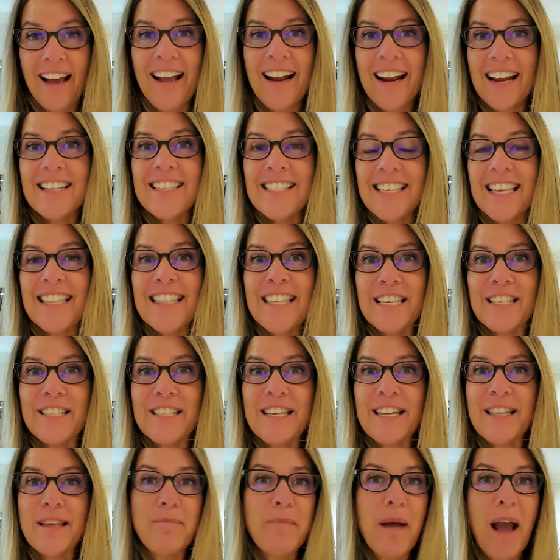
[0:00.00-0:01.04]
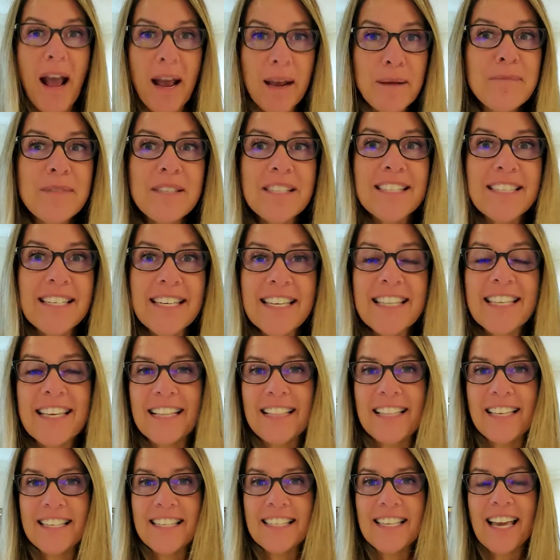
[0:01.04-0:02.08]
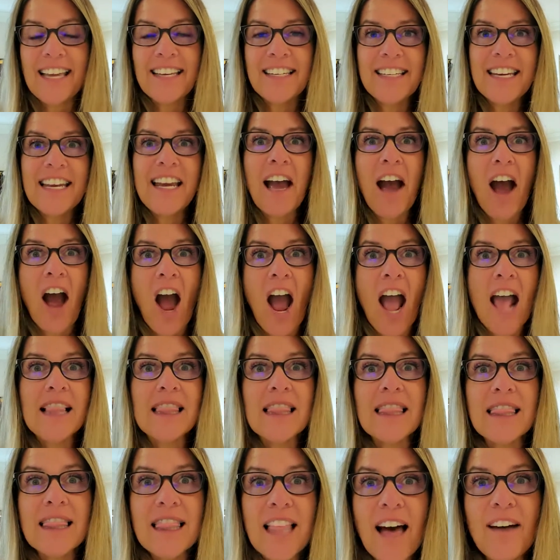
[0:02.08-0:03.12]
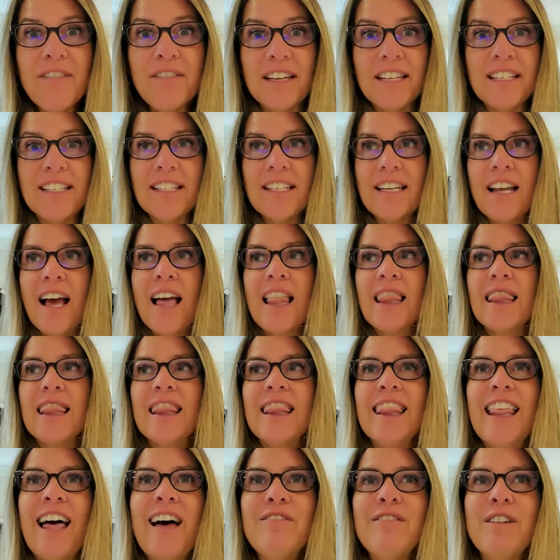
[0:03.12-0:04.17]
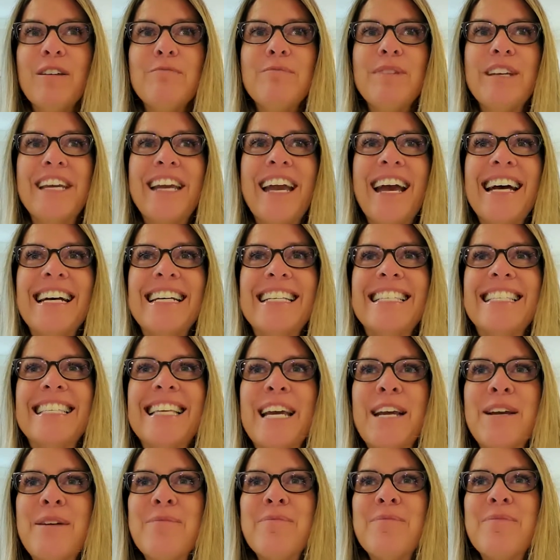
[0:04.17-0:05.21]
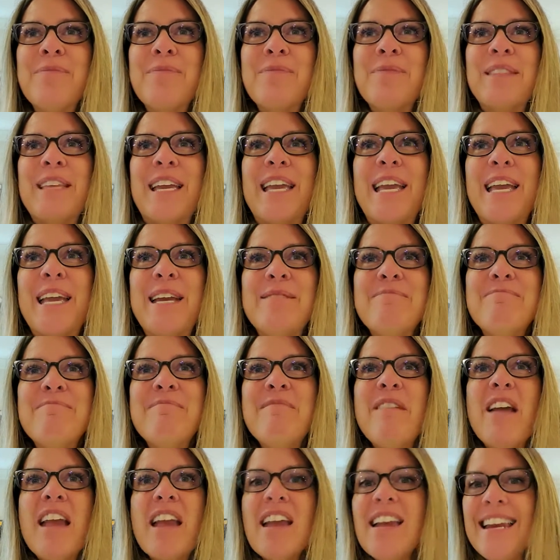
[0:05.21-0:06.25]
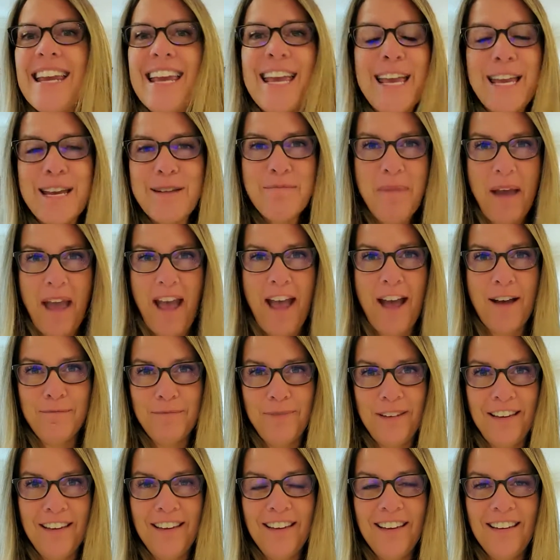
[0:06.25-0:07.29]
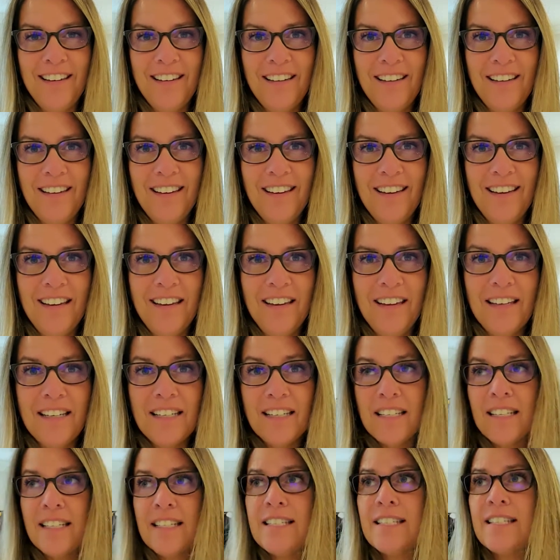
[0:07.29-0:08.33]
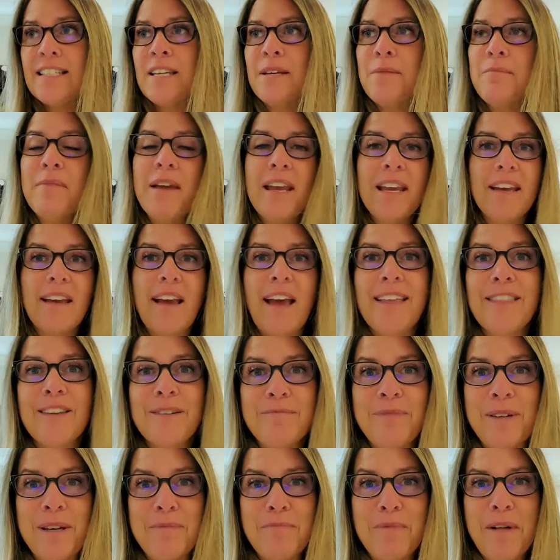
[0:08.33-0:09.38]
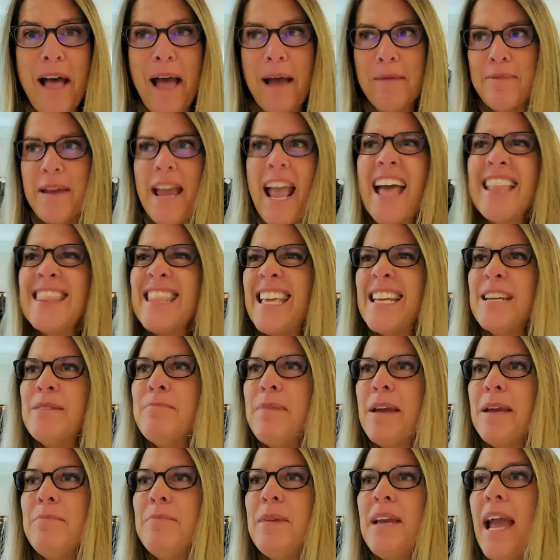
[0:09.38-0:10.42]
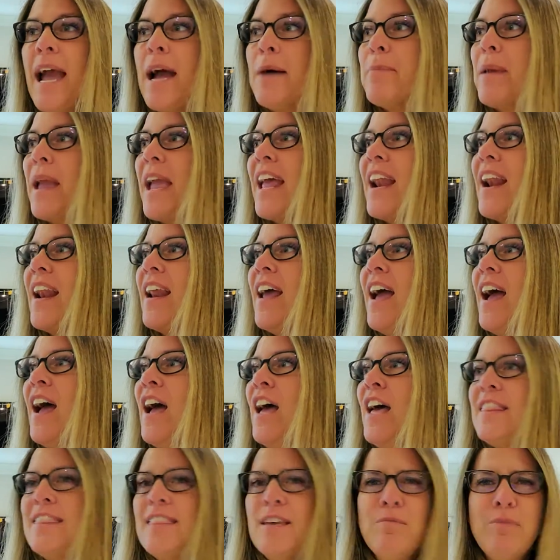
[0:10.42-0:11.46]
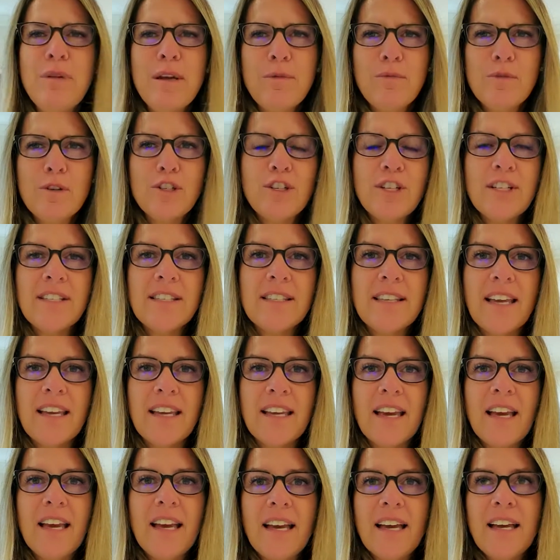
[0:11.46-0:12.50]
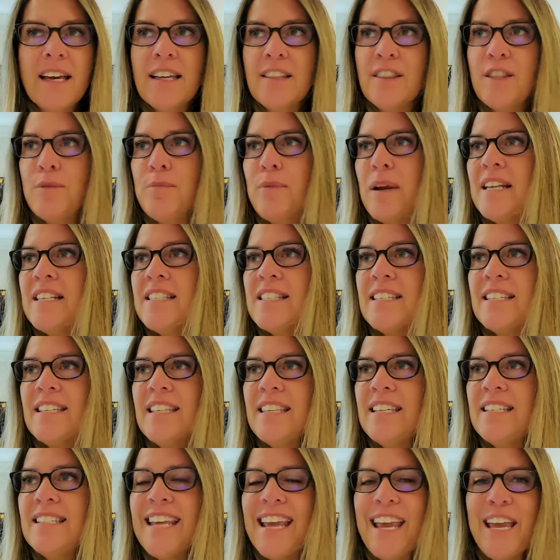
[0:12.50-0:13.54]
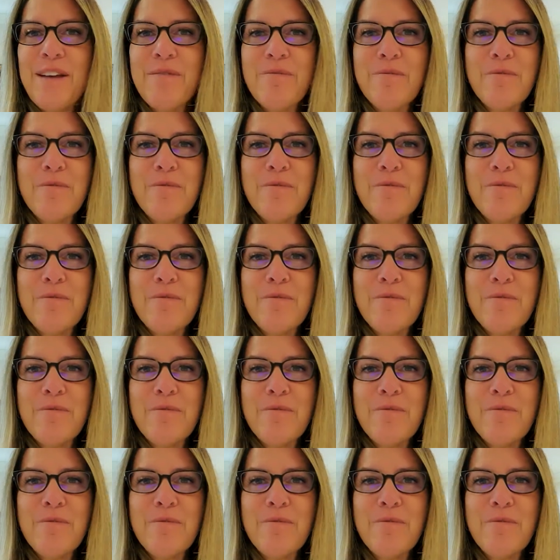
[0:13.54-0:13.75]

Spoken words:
said this to them, I'm stealing this idea. I love it. I love it because it made him happy to make other people happy. And then it made me happy. And then we were just like, the rest of the day,